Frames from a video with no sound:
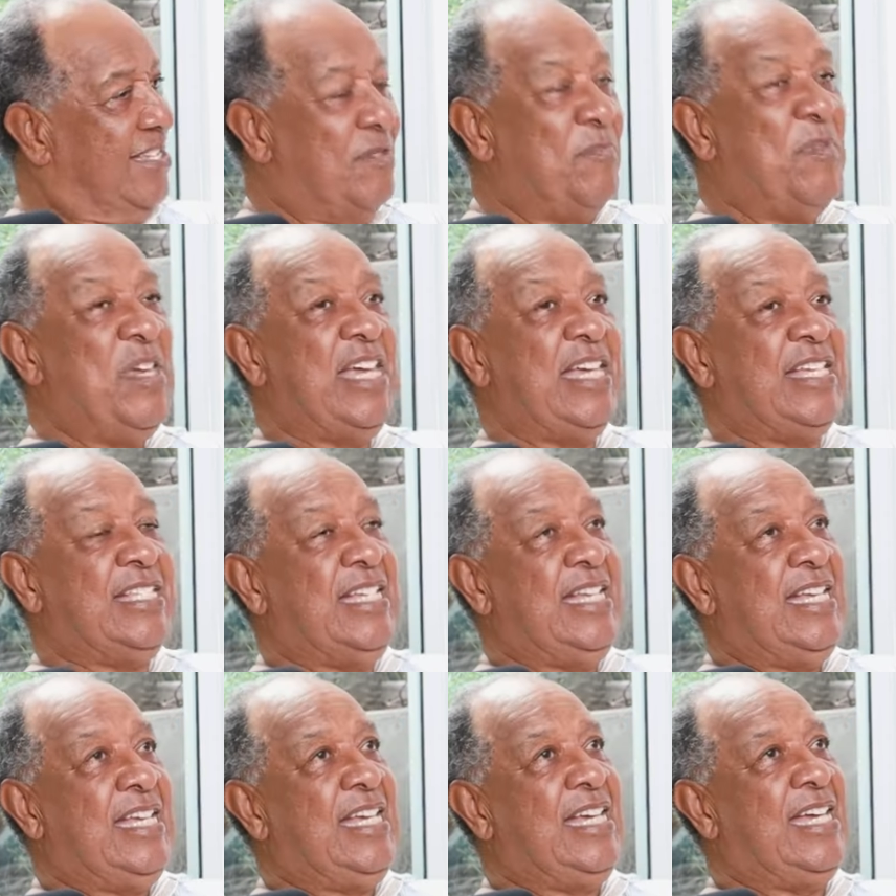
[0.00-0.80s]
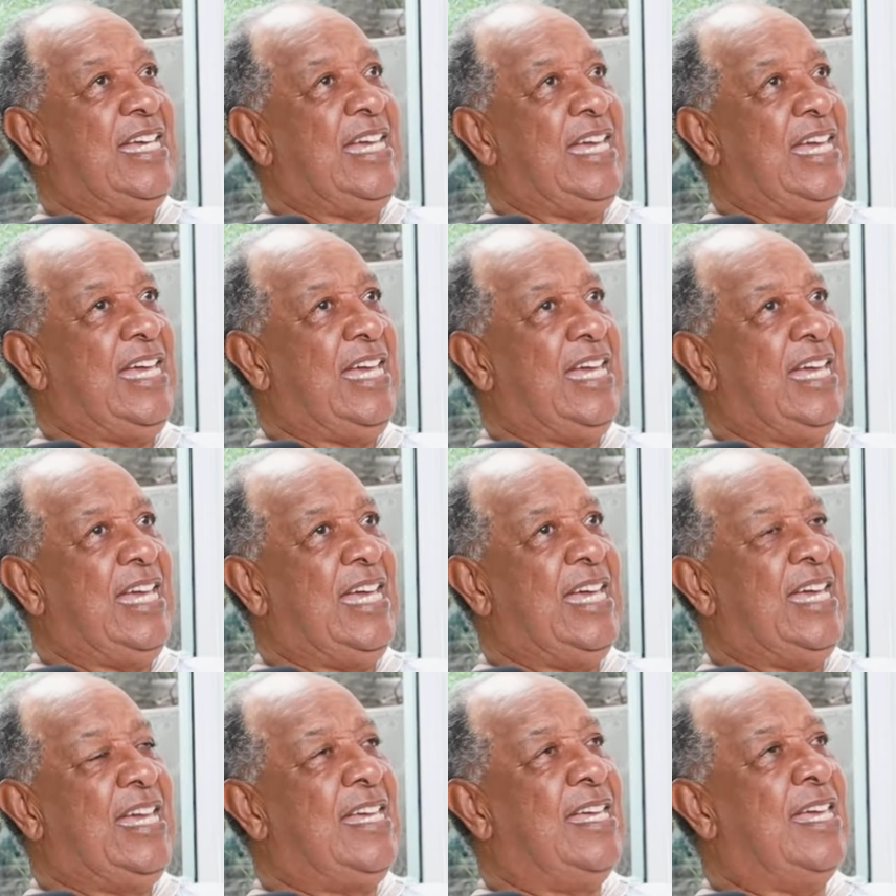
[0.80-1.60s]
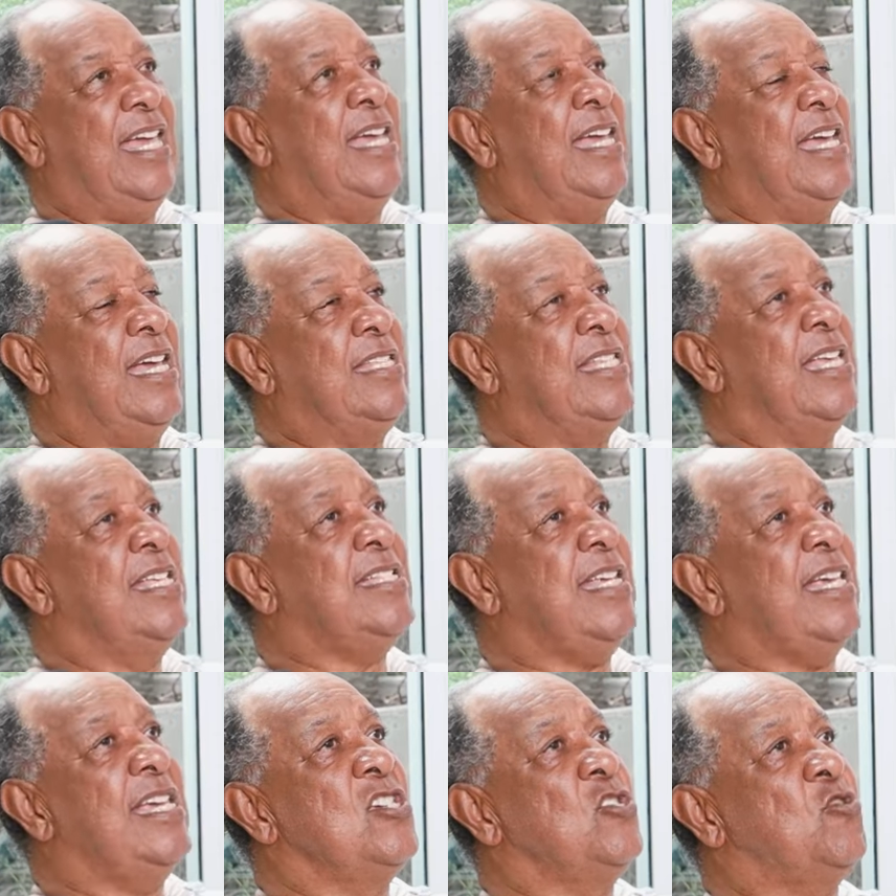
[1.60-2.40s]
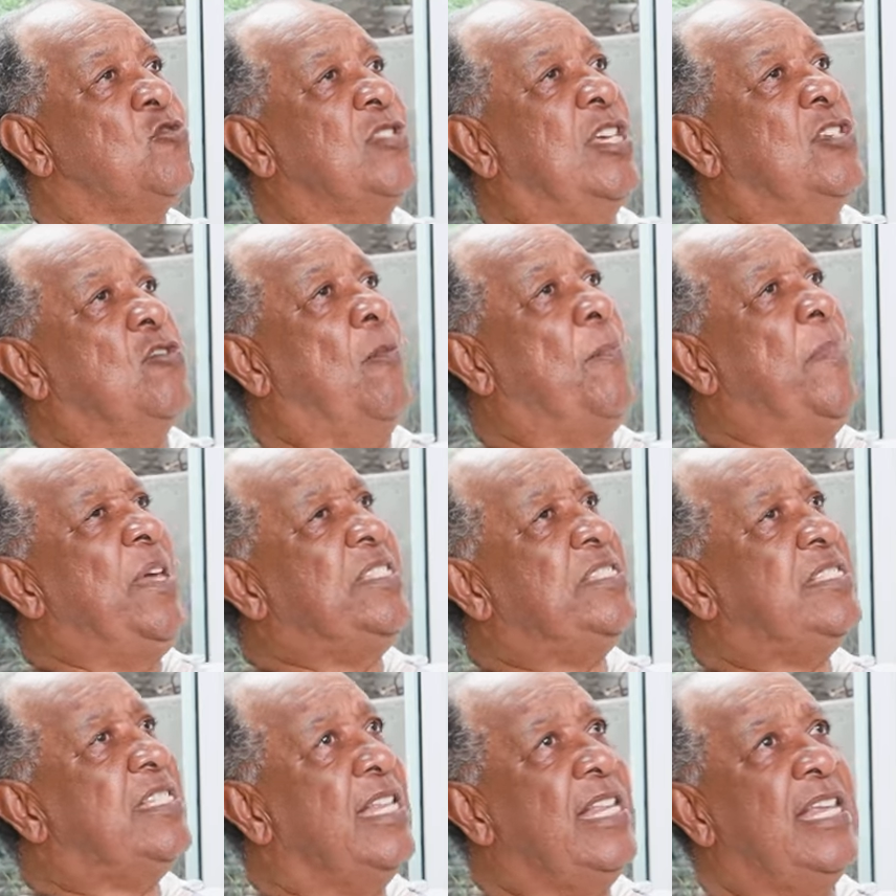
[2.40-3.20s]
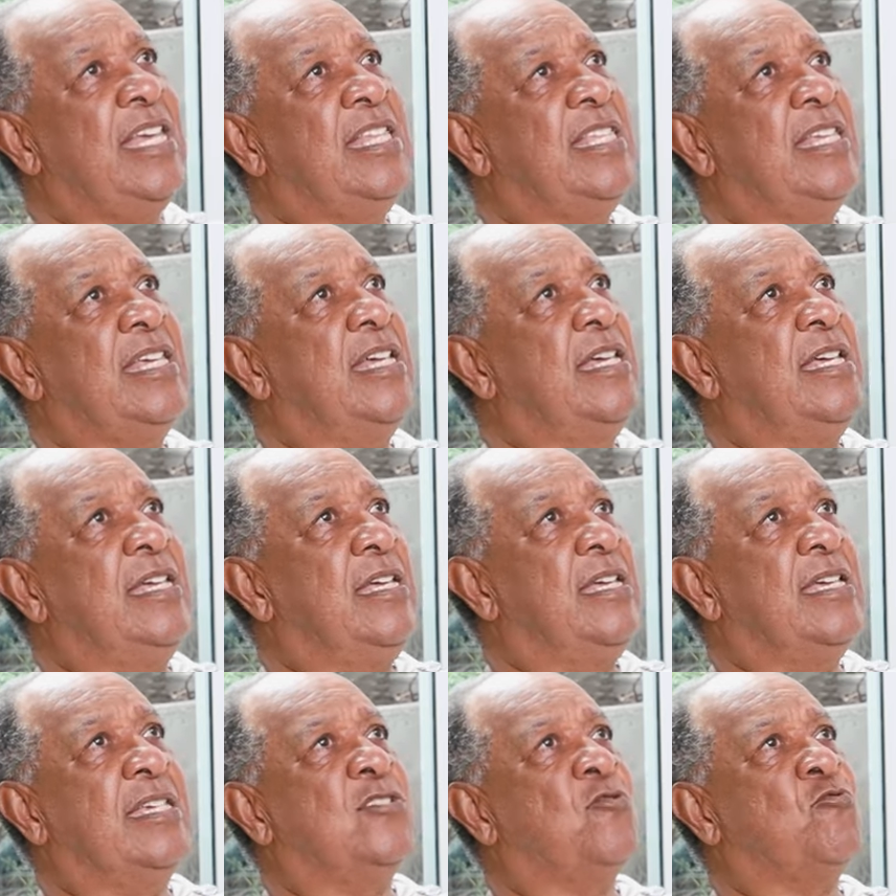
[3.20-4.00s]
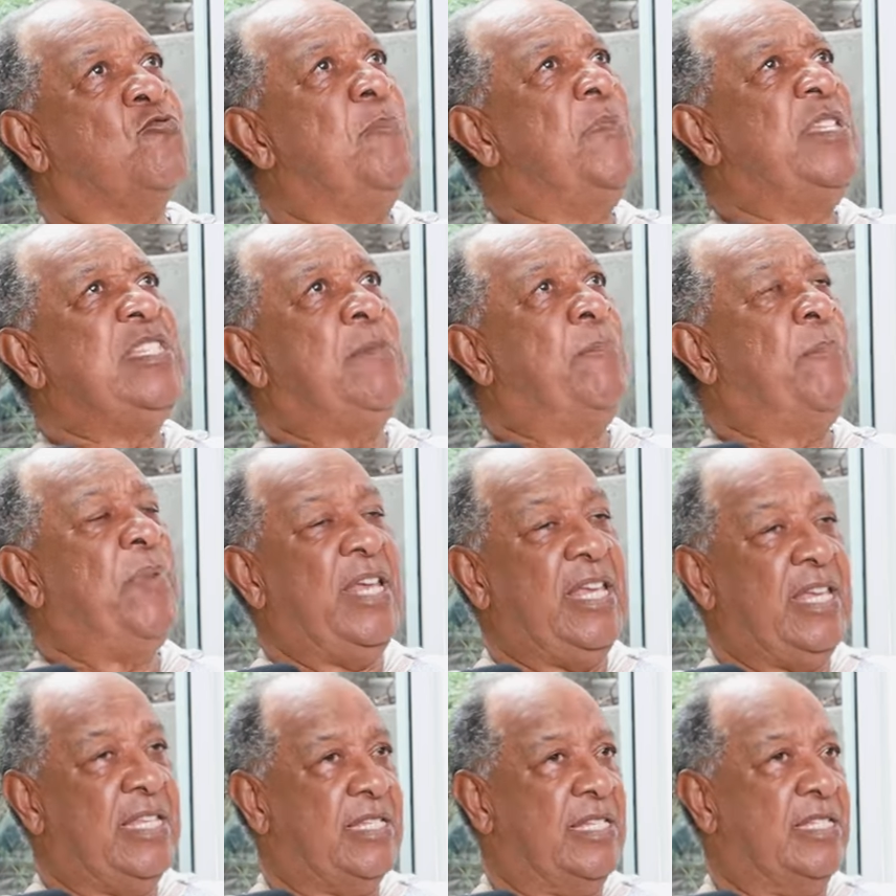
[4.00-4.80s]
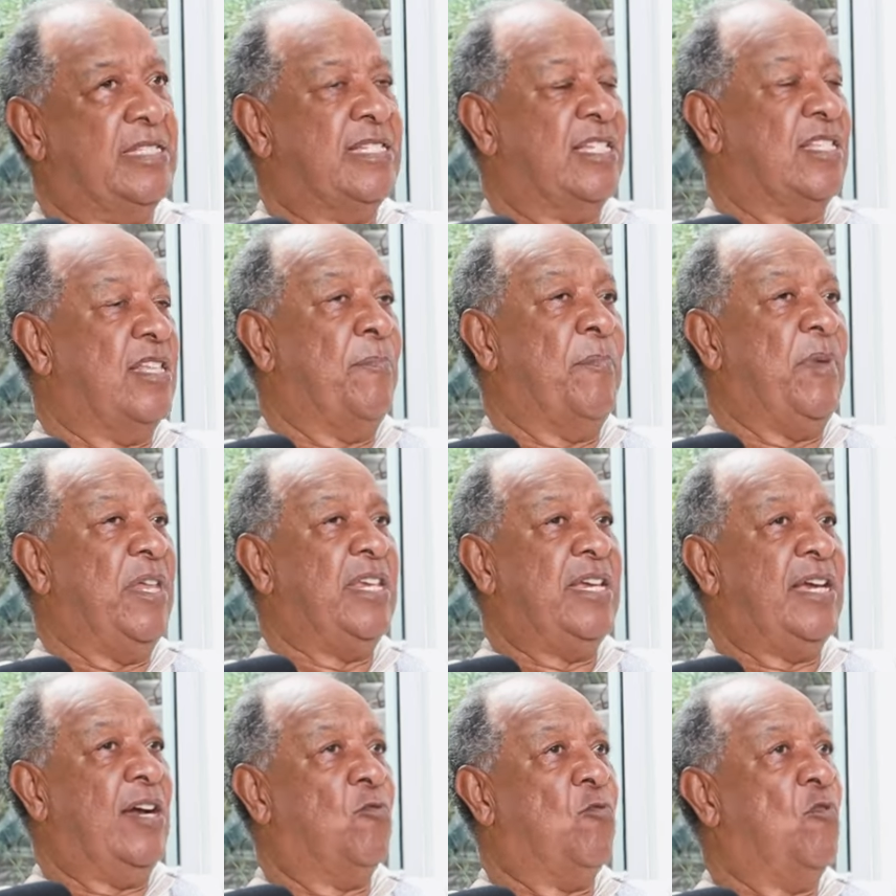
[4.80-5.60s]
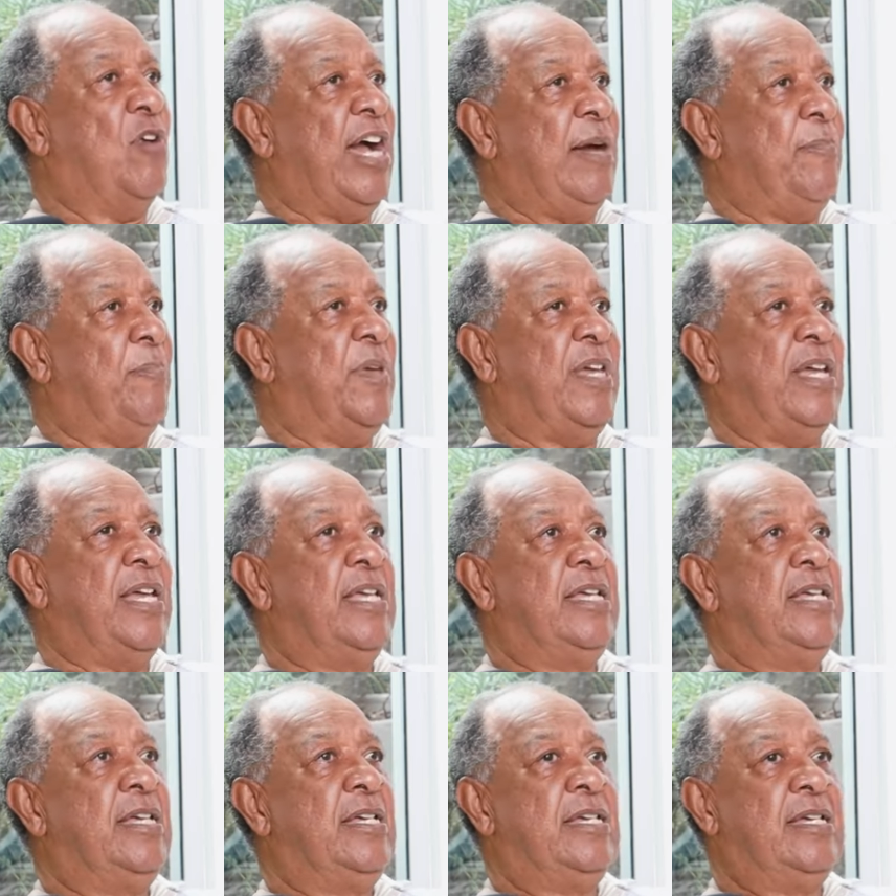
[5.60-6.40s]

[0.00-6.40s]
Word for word: Eh, eh, eh, this issue, the domestic lady, is too many places in South America who happen.